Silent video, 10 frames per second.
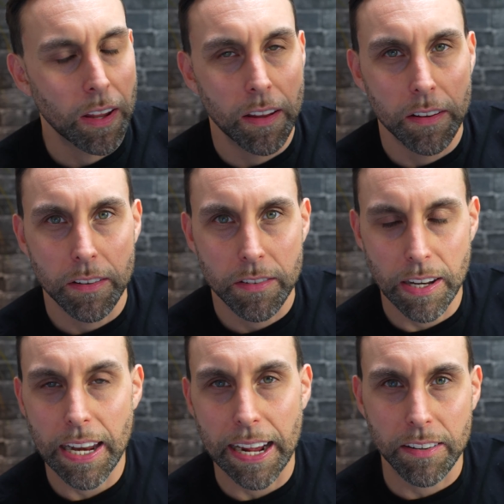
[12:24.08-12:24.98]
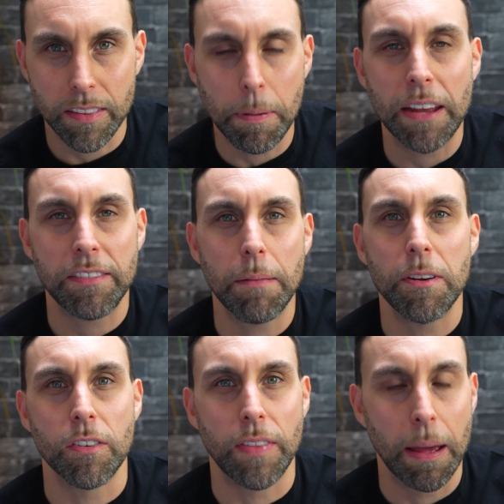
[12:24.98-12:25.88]
select the best
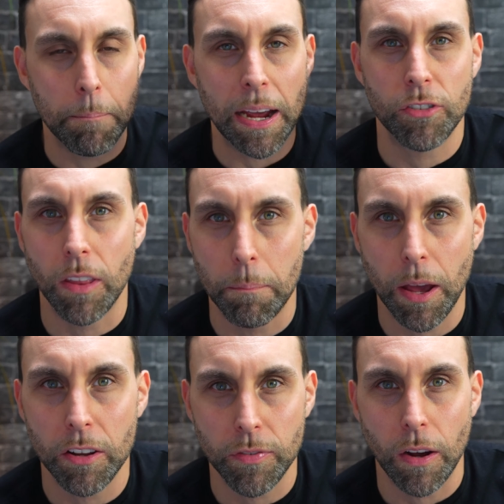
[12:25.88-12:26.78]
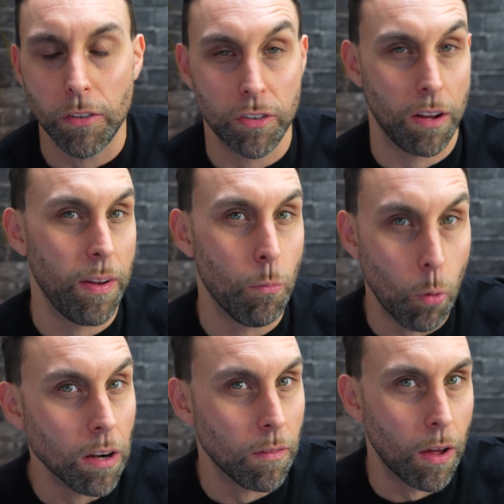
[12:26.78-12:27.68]
image of them based on the burst photo. So if in
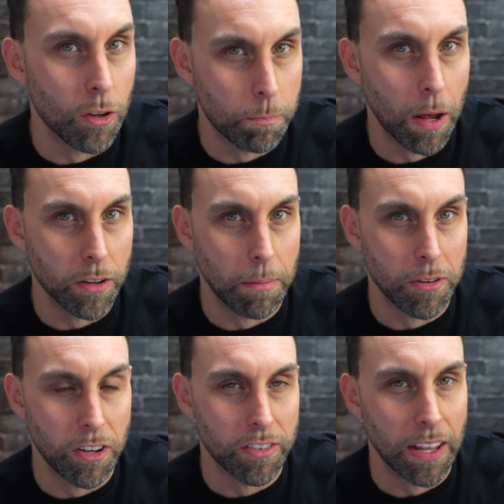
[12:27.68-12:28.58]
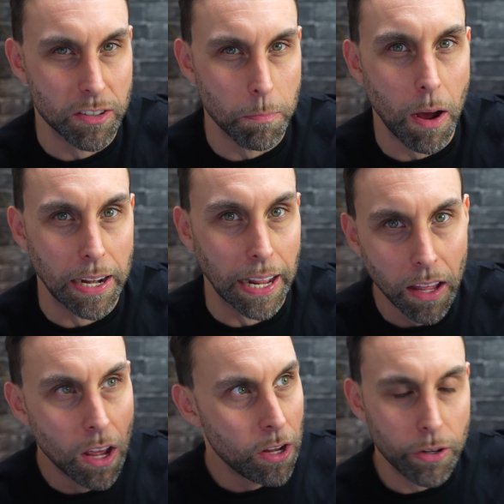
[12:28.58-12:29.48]
one of those burst images they're smiling,
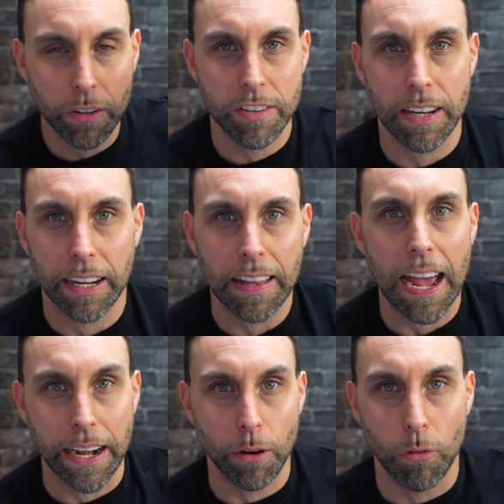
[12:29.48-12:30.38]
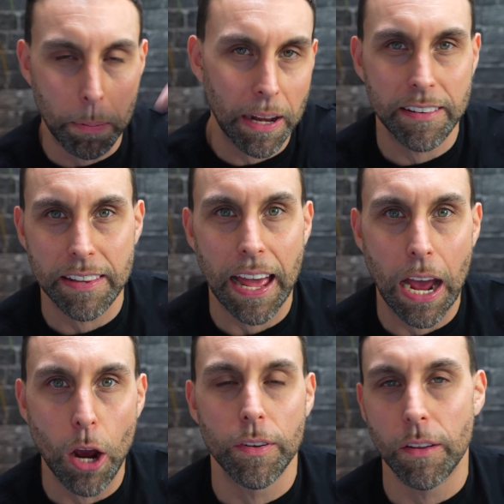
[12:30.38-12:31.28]
you can select that and it will replace that
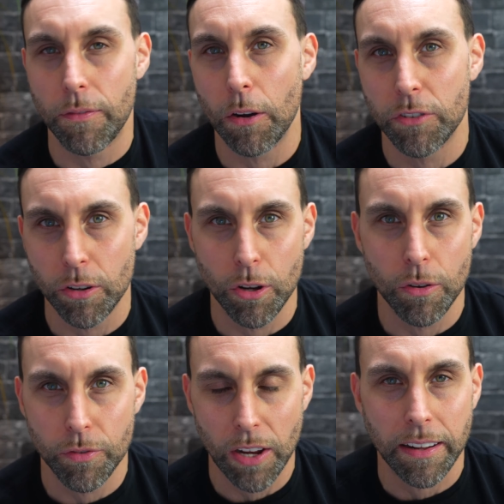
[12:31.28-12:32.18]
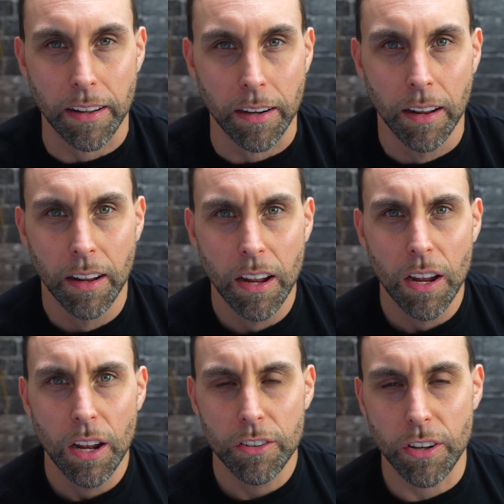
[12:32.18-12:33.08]
over the photo you've taken.
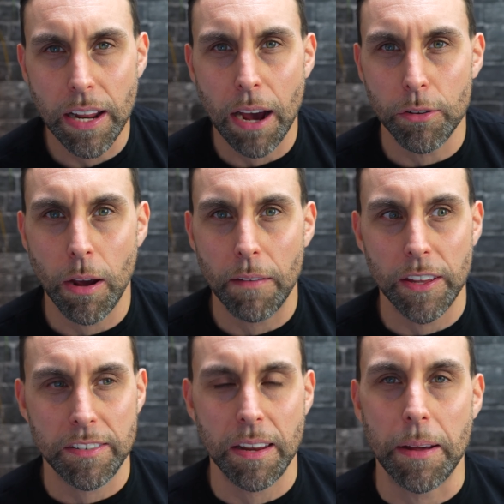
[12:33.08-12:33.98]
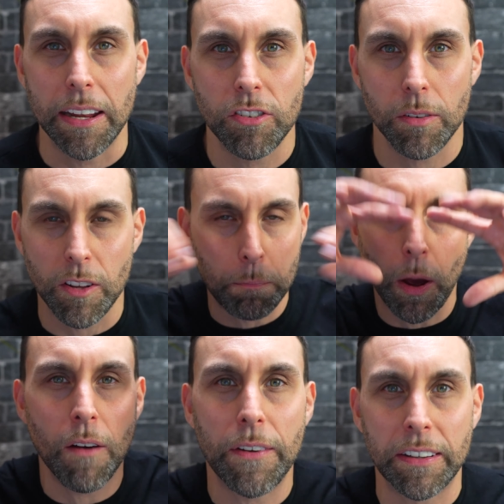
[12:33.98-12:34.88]
So now you have this image, this
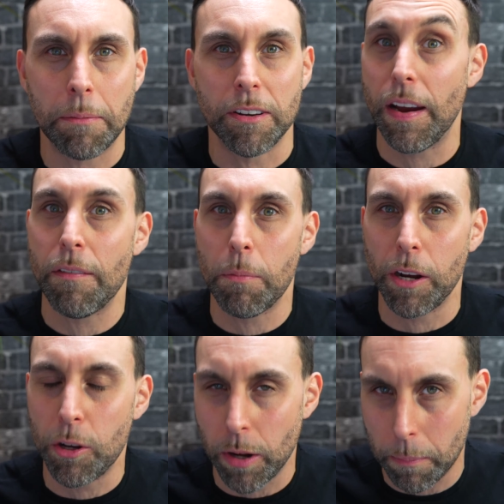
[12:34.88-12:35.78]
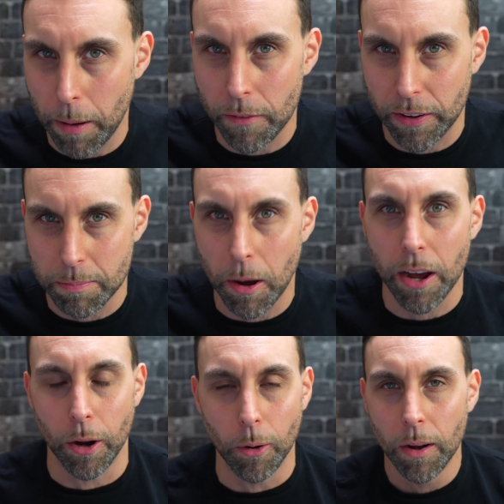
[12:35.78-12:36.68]
perfect image of everybody doing a perfect
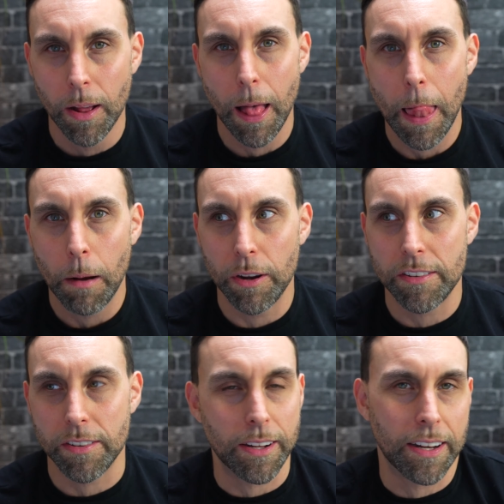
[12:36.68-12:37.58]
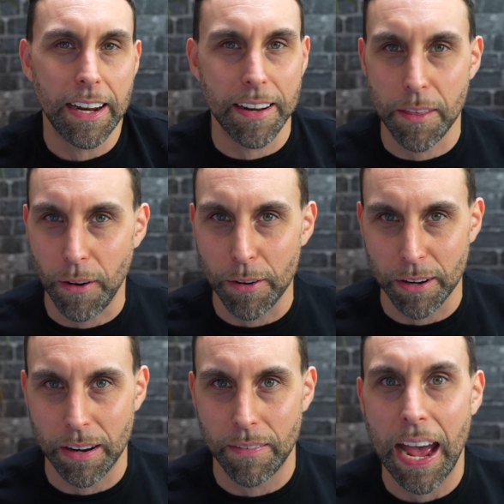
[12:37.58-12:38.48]
smile, which clearly the photo
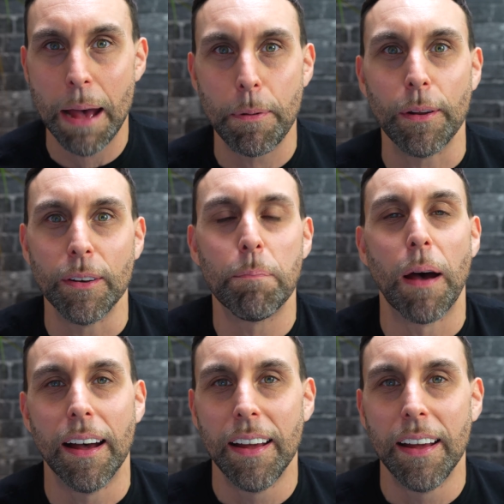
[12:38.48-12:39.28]
never happened, but